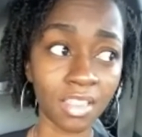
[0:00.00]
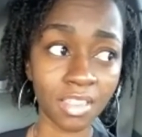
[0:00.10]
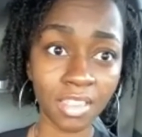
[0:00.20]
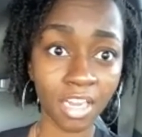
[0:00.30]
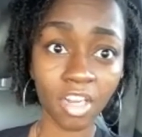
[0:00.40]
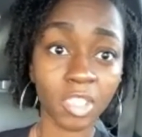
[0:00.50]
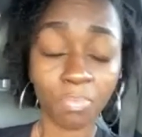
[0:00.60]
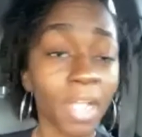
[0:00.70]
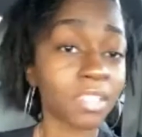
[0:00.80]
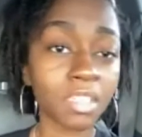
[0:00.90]
they're
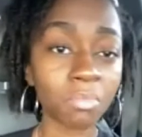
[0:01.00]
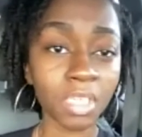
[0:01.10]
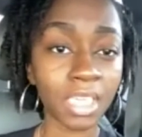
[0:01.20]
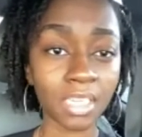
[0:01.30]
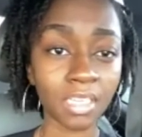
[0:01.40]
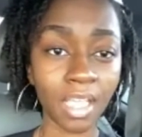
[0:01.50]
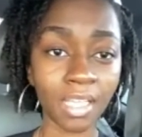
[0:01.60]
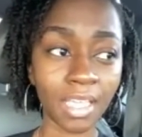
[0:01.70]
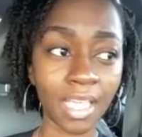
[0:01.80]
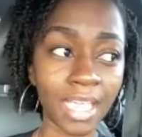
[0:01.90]
expecting them to get. Like,
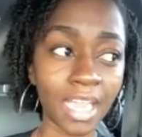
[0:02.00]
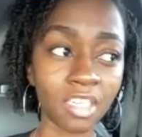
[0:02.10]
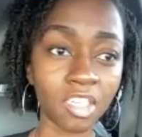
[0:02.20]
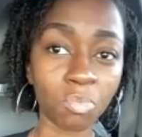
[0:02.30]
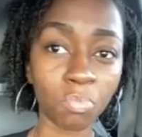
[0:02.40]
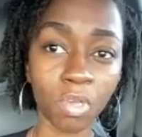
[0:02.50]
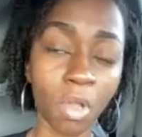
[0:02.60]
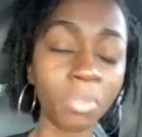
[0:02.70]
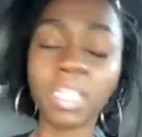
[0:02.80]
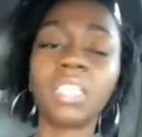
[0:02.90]
it can't just
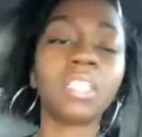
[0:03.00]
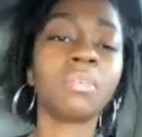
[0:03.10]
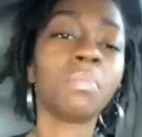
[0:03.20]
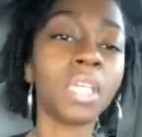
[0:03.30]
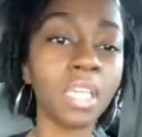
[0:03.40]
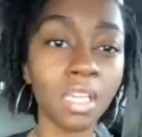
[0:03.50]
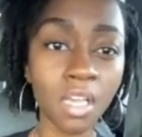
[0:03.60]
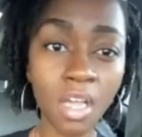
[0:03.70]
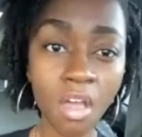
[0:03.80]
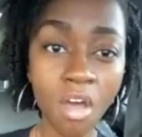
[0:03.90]
completely be
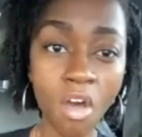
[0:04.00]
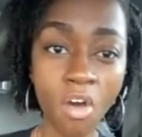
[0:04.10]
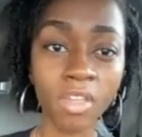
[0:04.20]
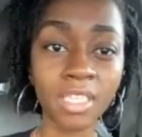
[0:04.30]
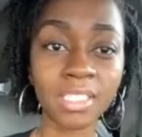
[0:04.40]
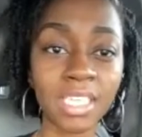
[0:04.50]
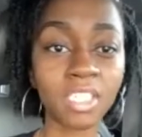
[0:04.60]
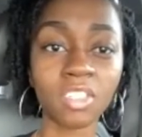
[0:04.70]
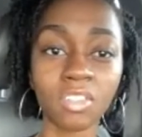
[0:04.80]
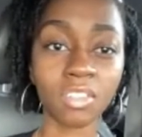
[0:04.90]
on the
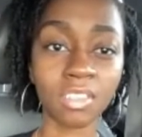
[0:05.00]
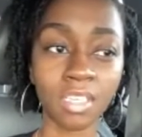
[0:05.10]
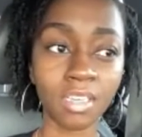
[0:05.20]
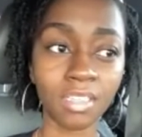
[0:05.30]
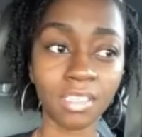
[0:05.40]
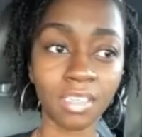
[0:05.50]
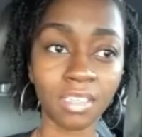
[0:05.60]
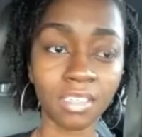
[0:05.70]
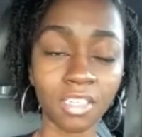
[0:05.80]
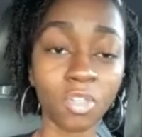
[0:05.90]
teachers to
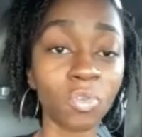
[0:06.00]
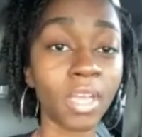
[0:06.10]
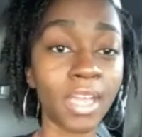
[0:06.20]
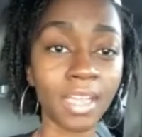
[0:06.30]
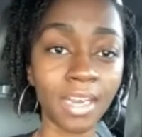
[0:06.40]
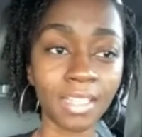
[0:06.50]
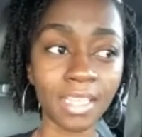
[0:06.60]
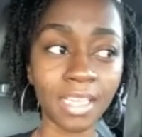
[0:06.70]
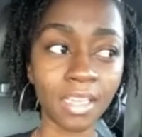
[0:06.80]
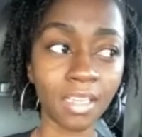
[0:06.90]
do that. And I think